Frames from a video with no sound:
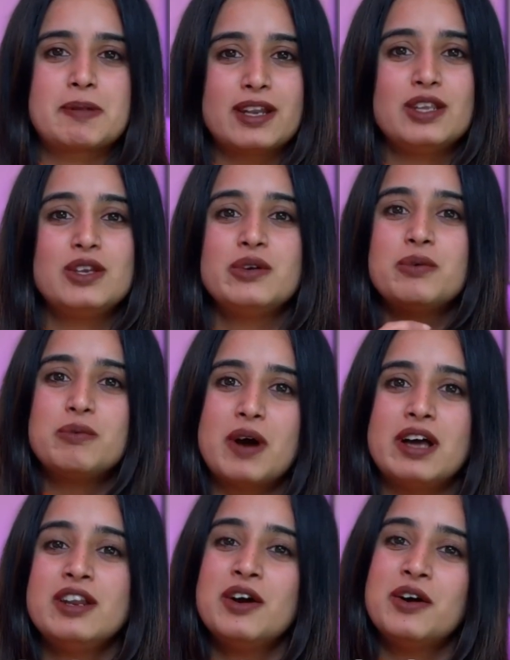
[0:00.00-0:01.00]
you one
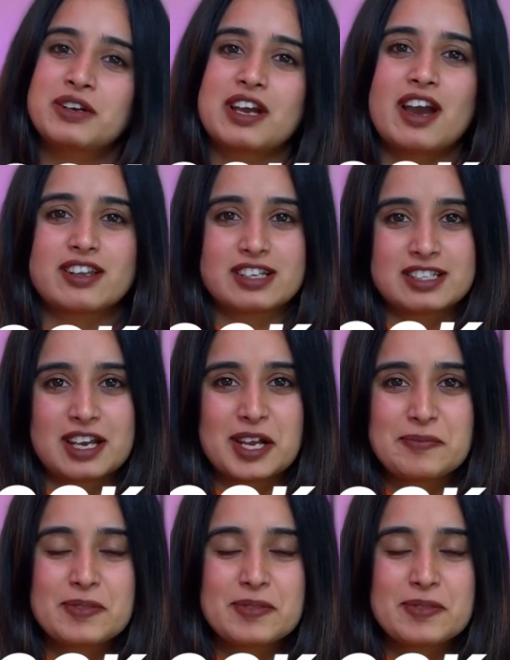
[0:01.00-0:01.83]
hook at a time